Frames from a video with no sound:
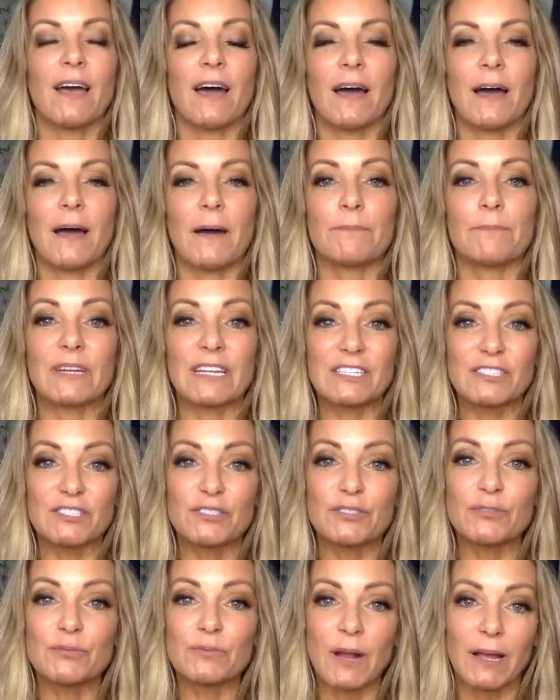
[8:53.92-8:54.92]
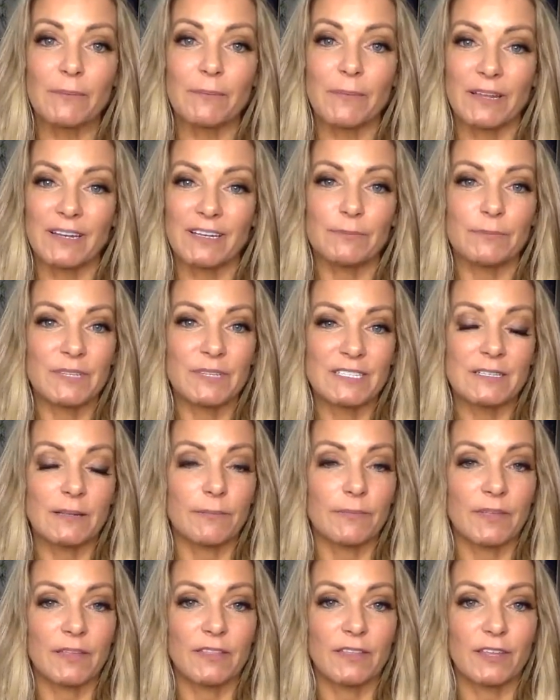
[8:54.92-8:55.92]
But I do recommend it be
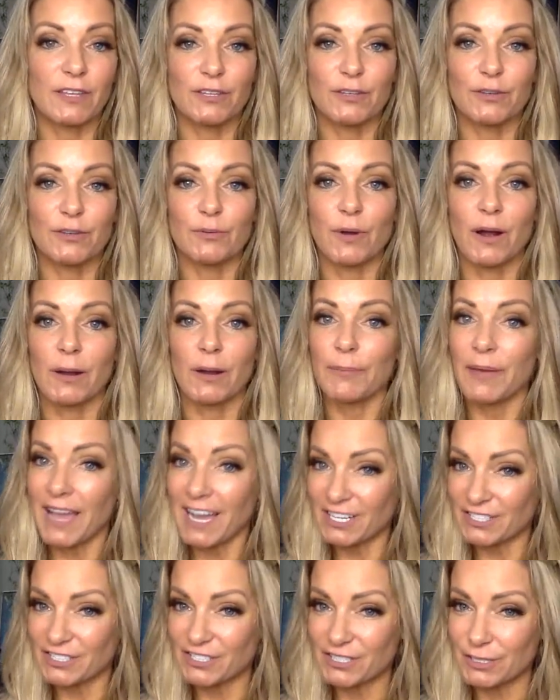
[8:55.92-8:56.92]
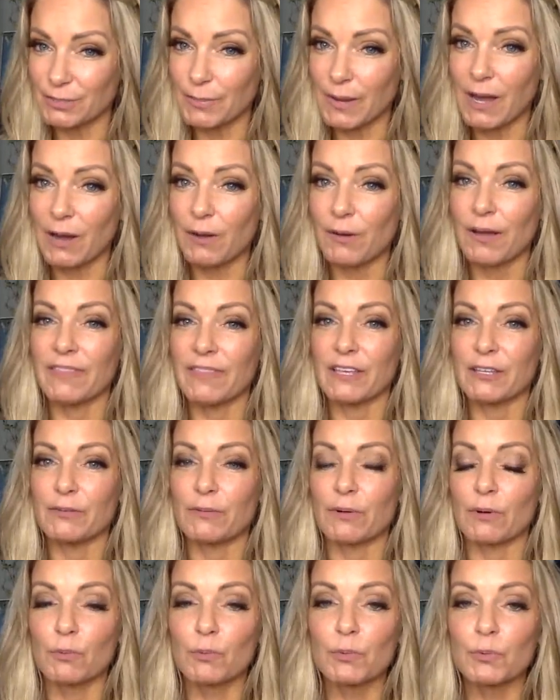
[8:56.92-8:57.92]
something that you are passionate about and that
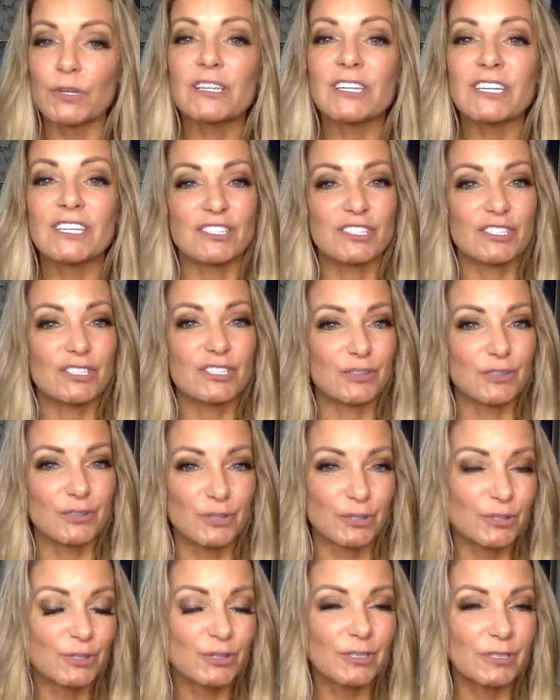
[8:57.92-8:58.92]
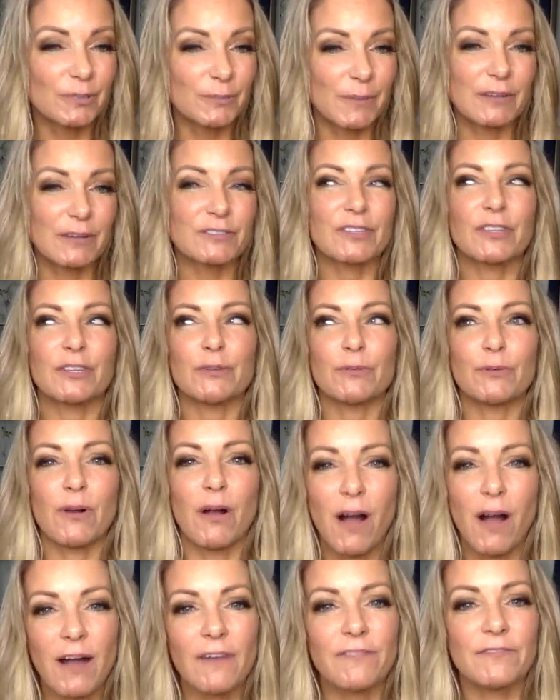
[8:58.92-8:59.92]
you are willing to learn about, so that you are
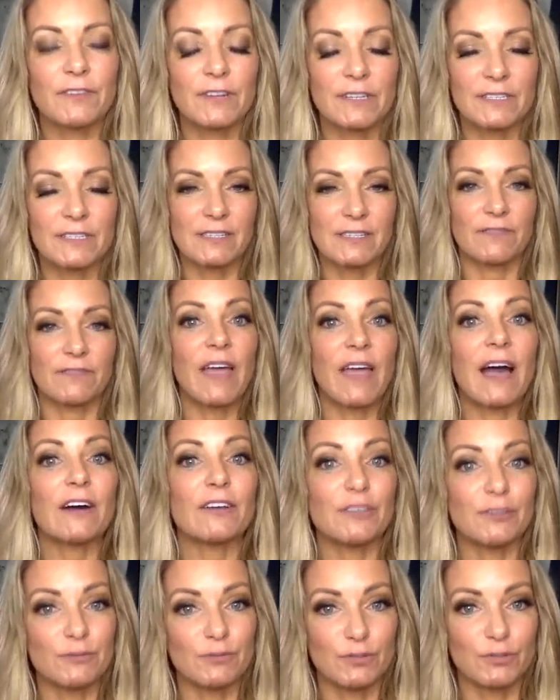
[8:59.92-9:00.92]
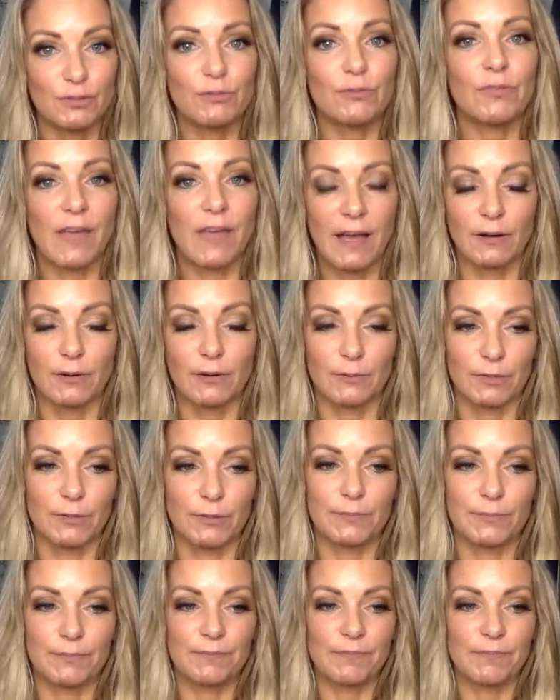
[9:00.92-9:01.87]
offering some value to that group.